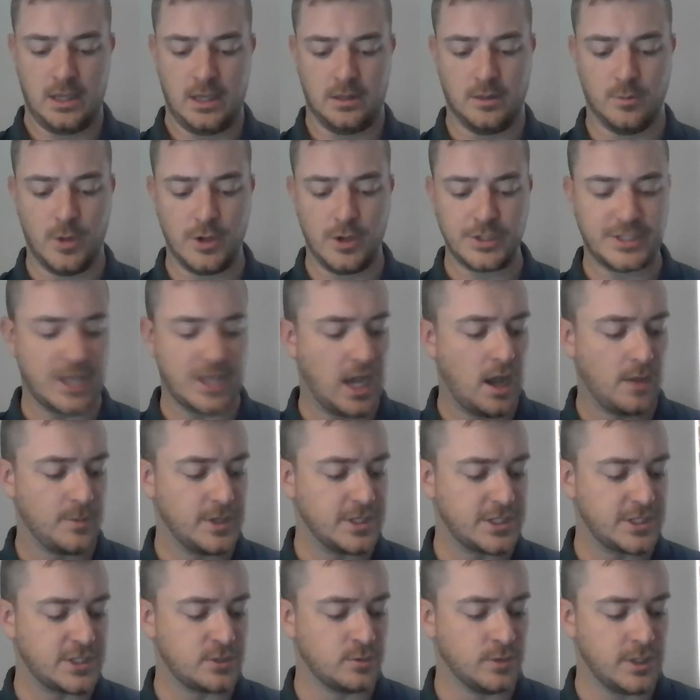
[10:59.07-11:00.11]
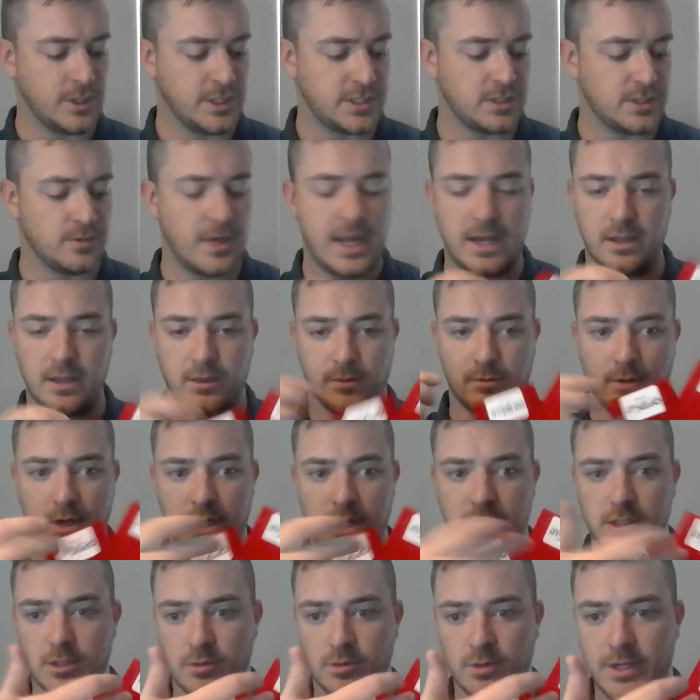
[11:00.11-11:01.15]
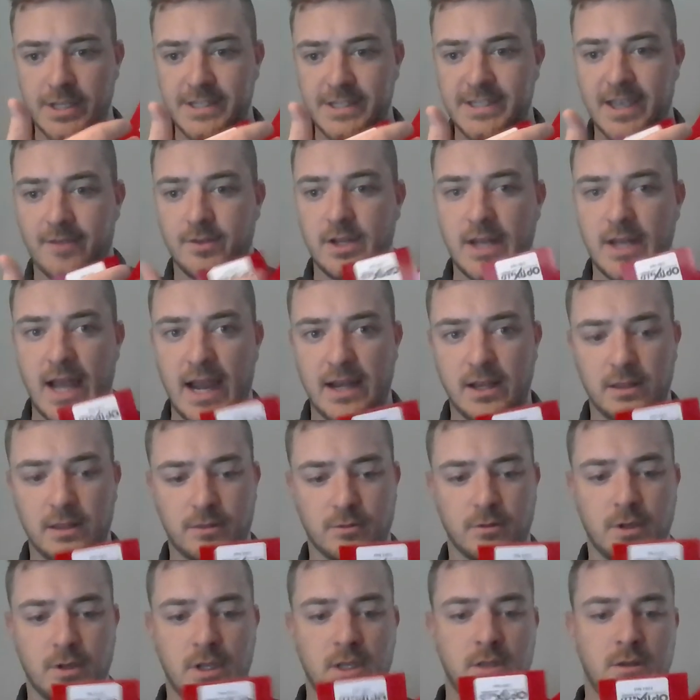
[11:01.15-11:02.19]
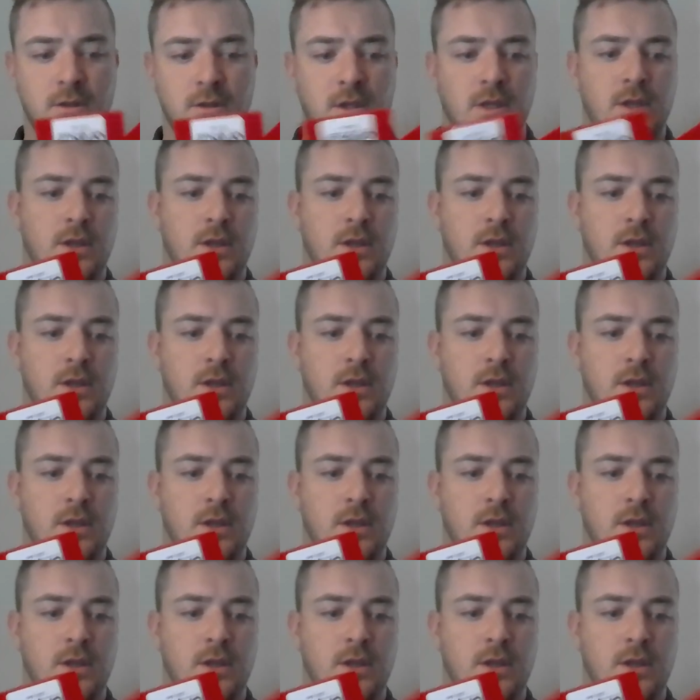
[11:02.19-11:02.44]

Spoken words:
The most common is 2283 and 2793.